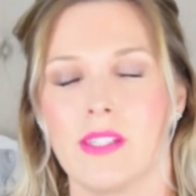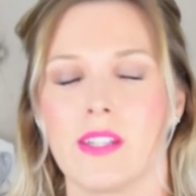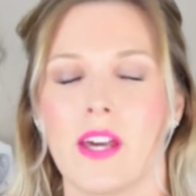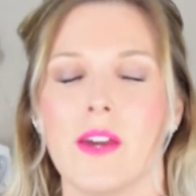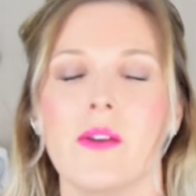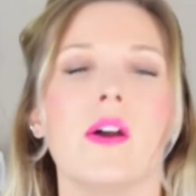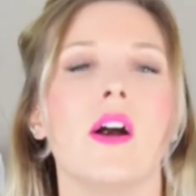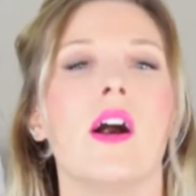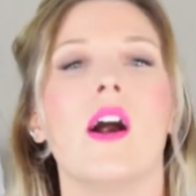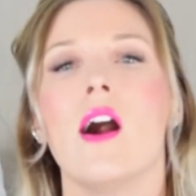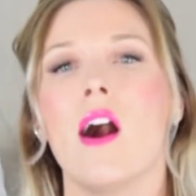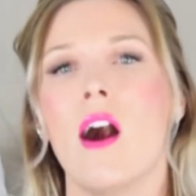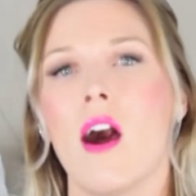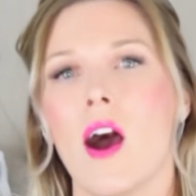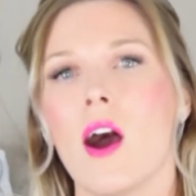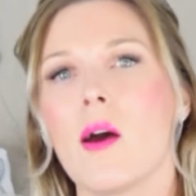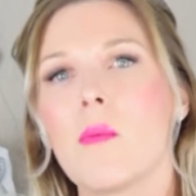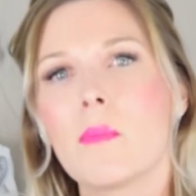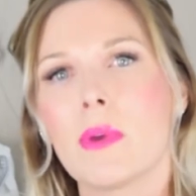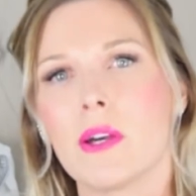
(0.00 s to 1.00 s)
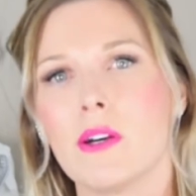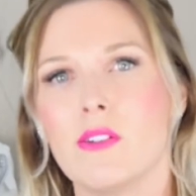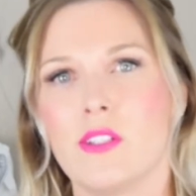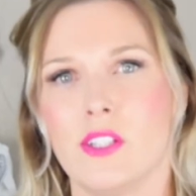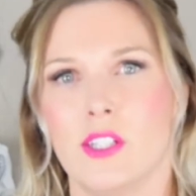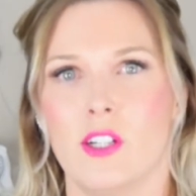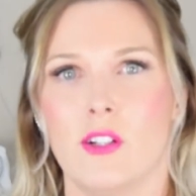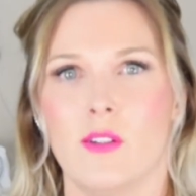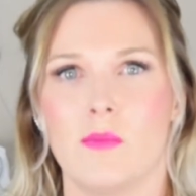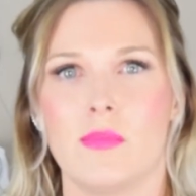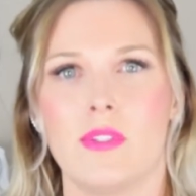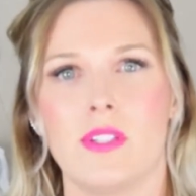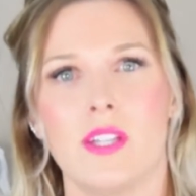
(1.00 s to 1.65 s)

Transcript: So I'm building up.